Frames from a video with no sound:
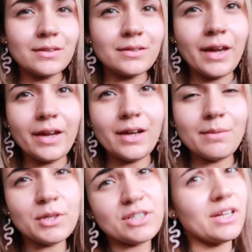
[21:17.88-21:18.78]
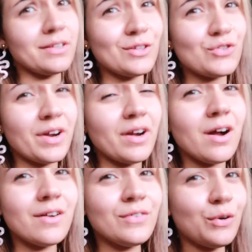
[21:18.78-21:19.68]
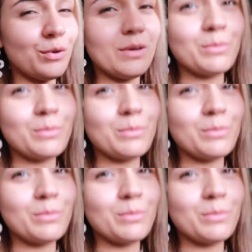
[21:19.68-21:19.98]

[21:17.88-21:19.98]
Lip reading: Okay, I'm not turning the dryer off. All